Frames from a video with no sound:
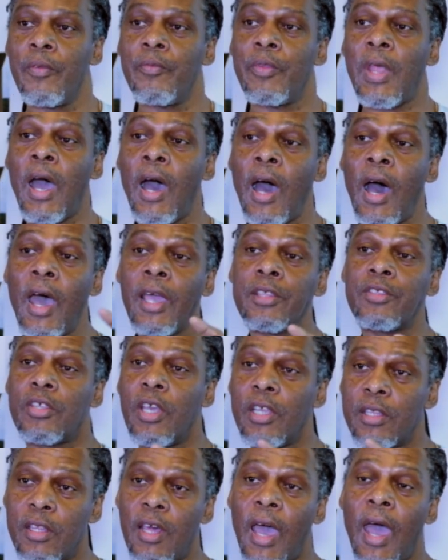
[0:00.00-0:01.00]
now, I
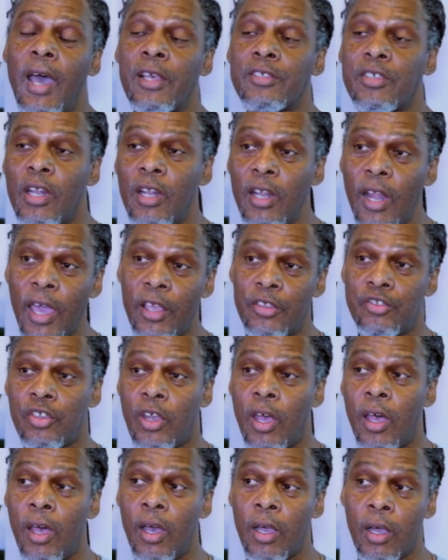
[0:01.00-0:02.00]
did that as a
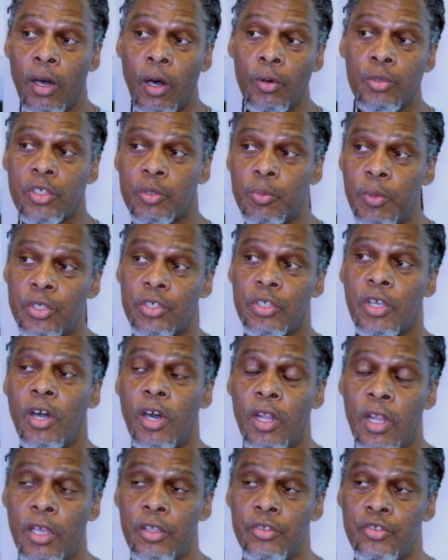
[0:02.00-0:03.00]
lecture at Goldsmiths
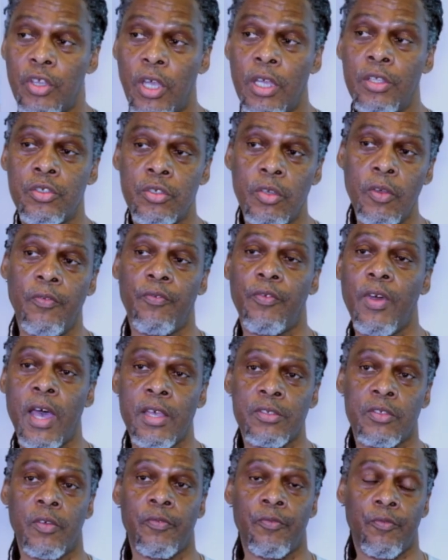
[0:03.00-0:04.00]
College in
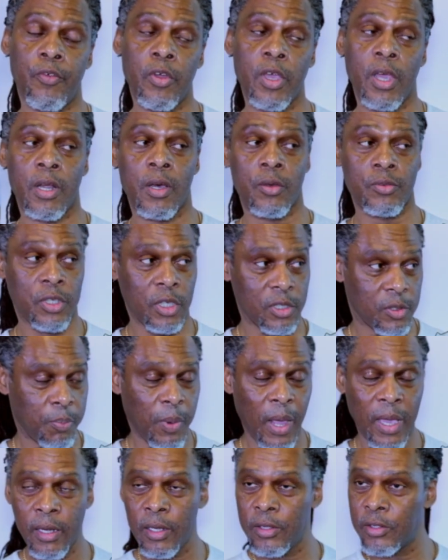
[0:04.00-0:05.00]
2003, and I was
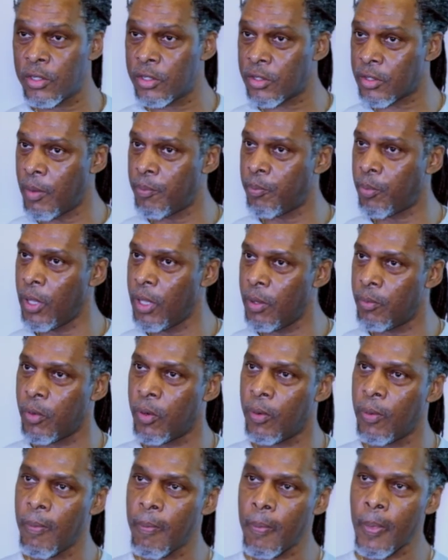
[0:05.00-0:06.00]
explaining to some
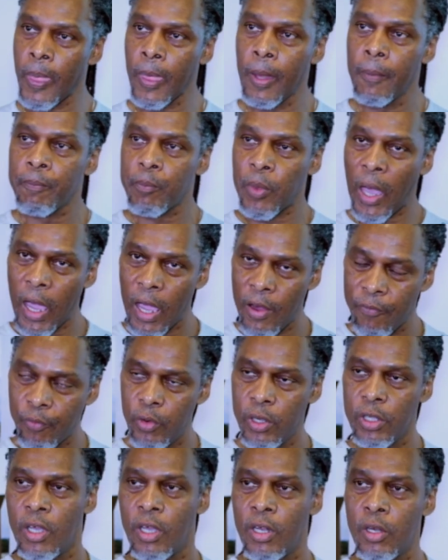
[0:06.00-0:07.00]
people that
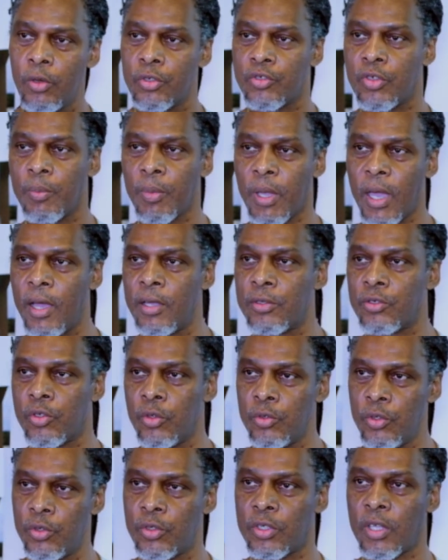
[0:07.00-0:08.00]
every year Lewisham
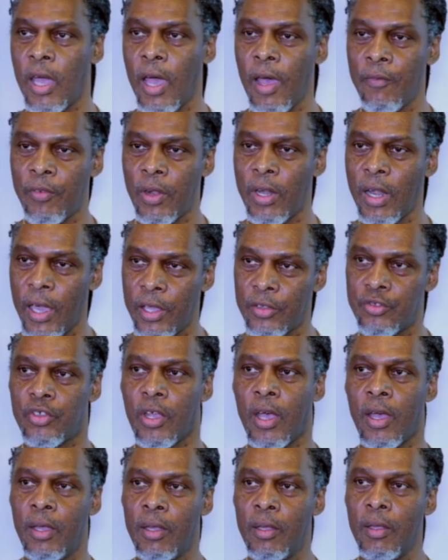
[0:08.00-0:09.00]
Council used to have a
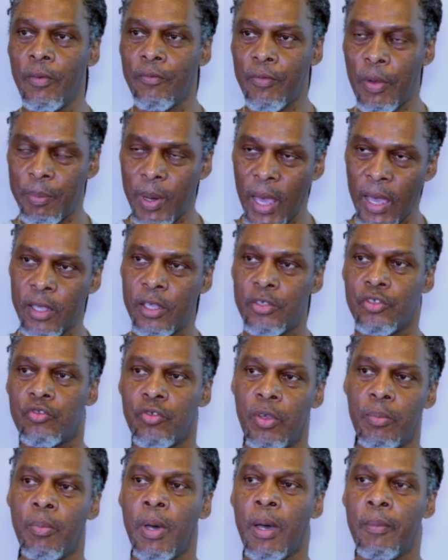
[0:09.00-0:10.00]
lecture for Black
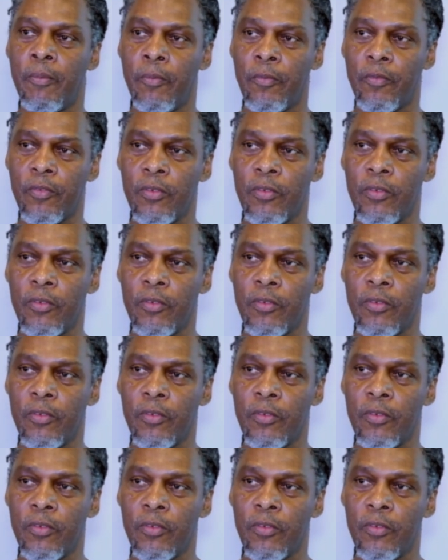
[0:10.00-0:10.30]
History Month.